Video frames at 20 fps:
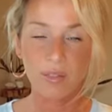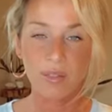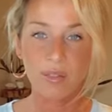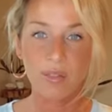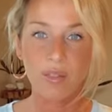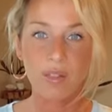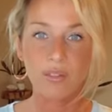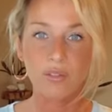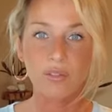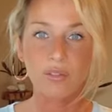
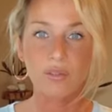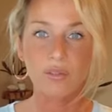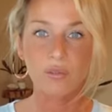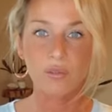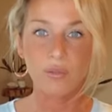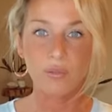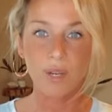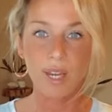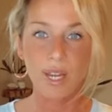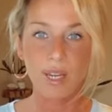The
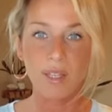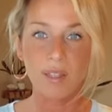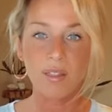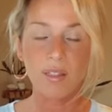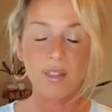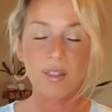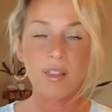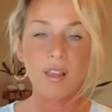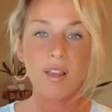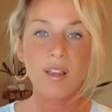strength,
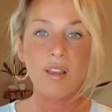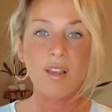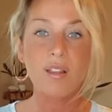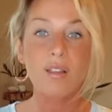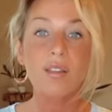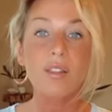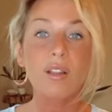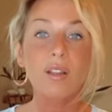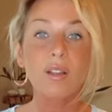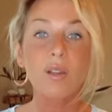
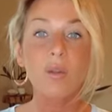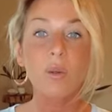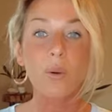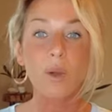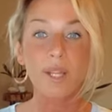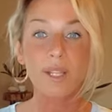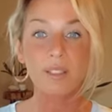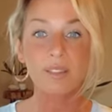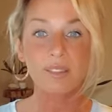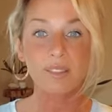the
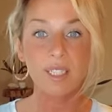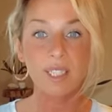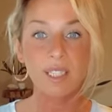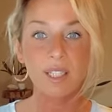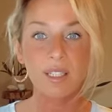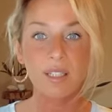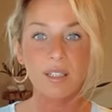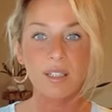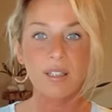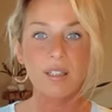
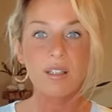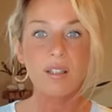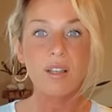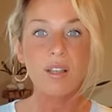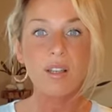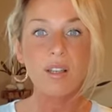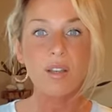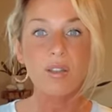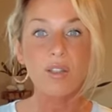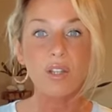loyalty,
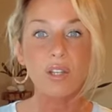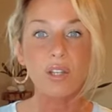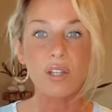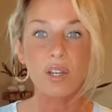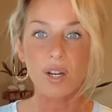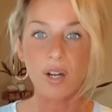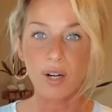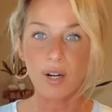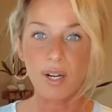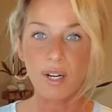the
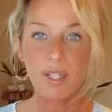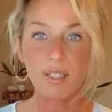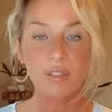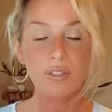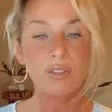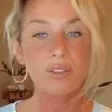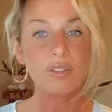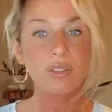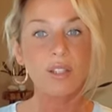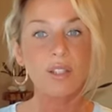
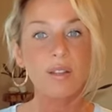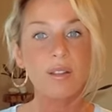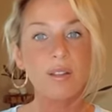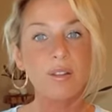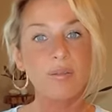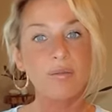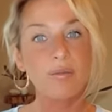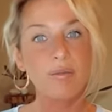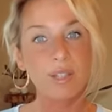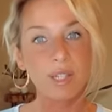courage, the
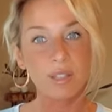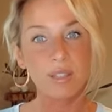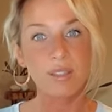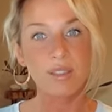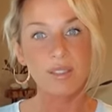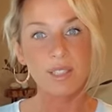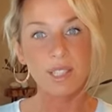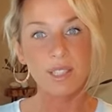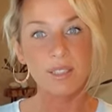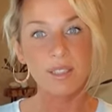
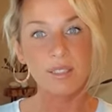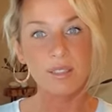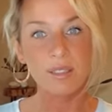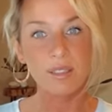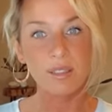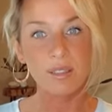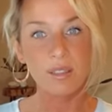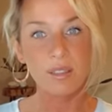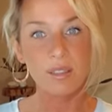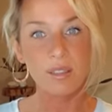fierceness
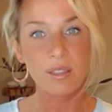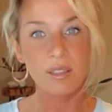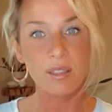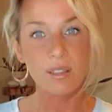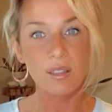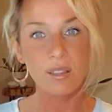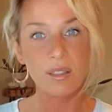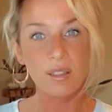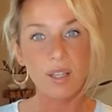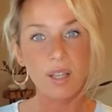
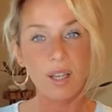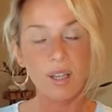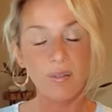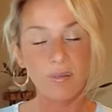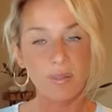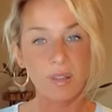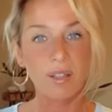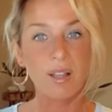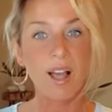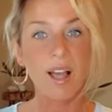of
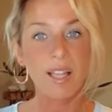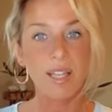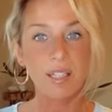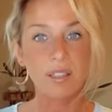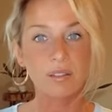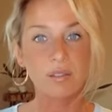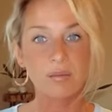the lion.